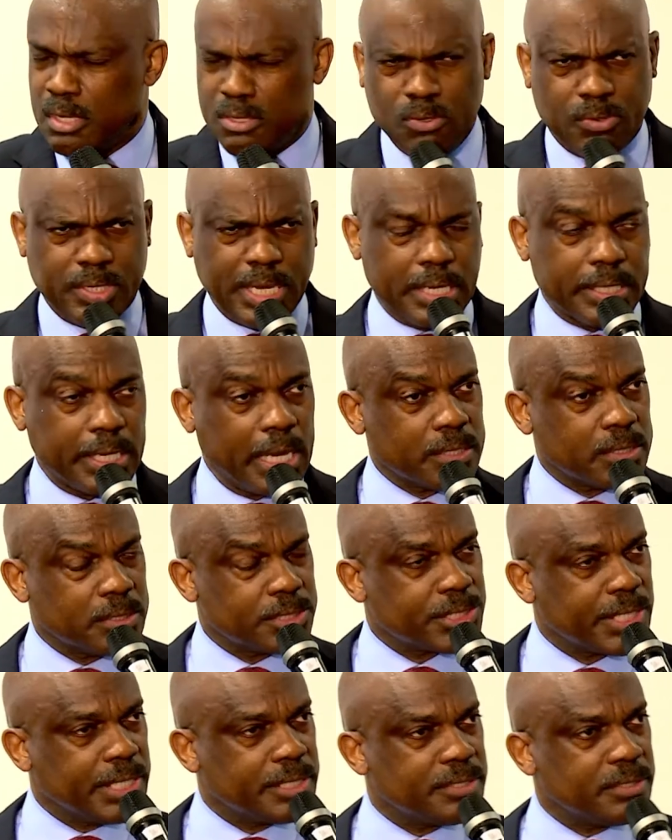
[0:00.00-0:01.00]
You can't
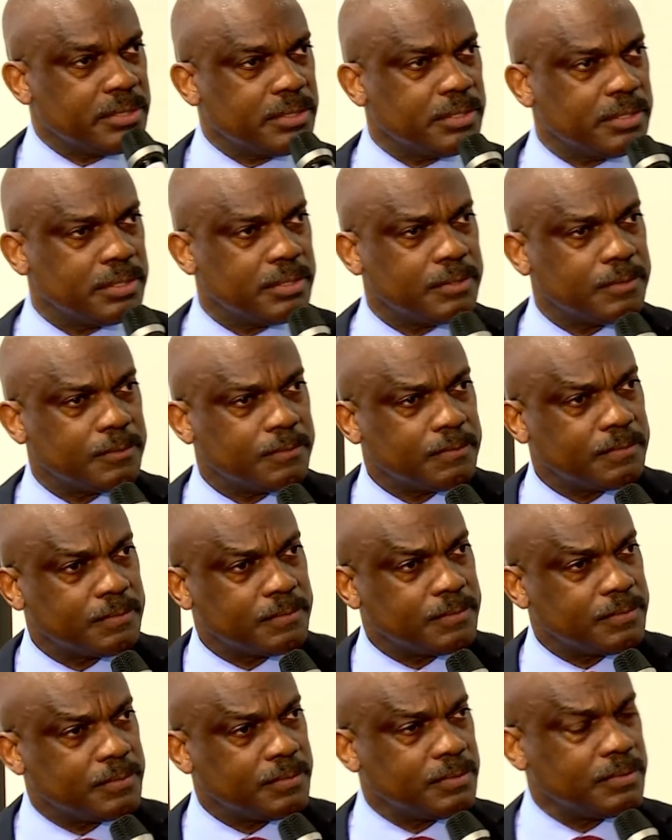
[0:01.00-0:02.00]
handle Satan.
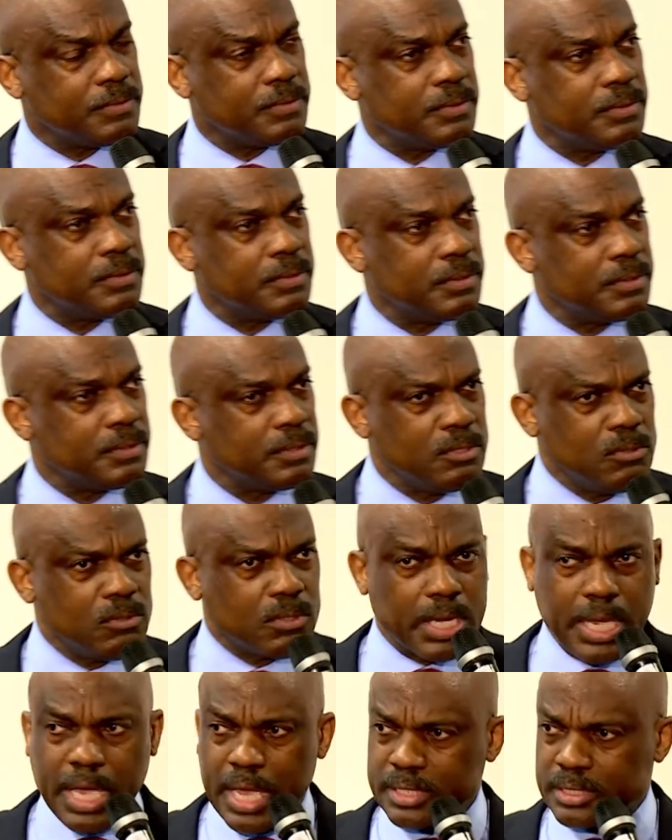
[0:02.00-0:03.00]

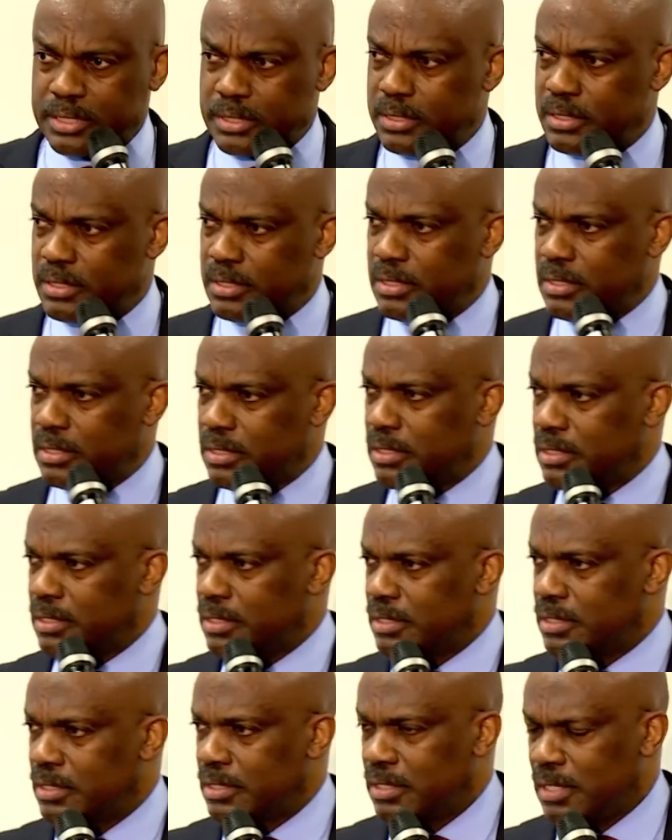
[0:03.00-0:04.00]
You can't.
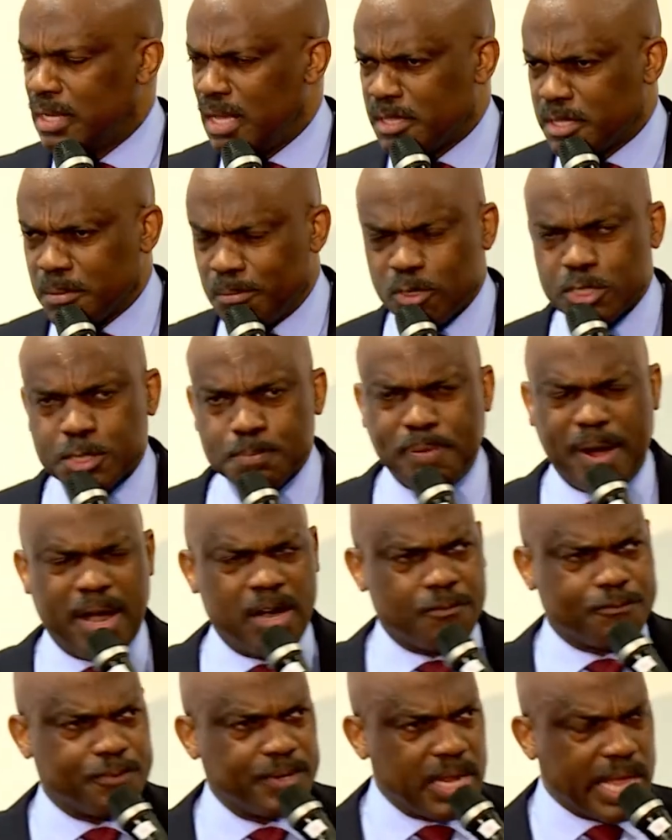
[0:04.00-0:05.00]
The most
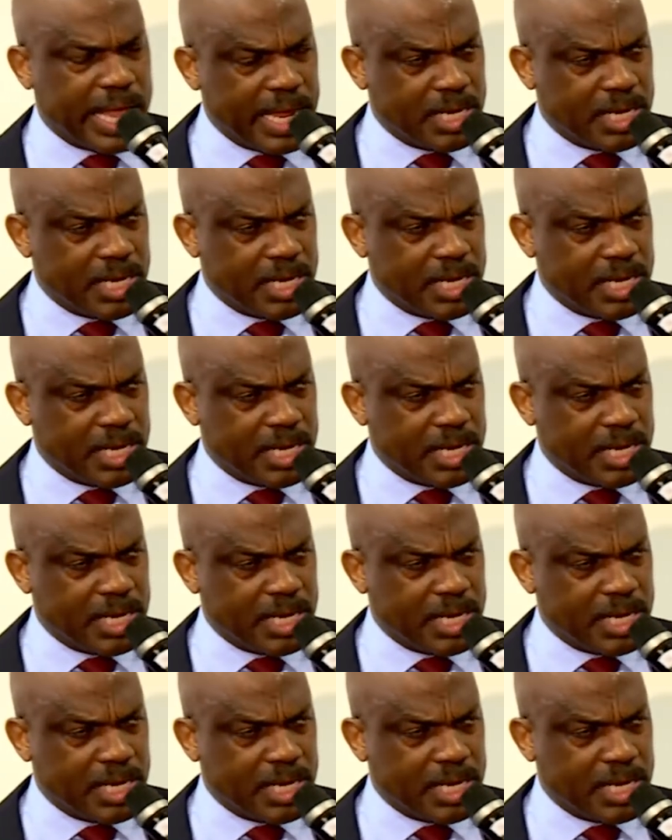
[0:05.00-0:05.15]
powerful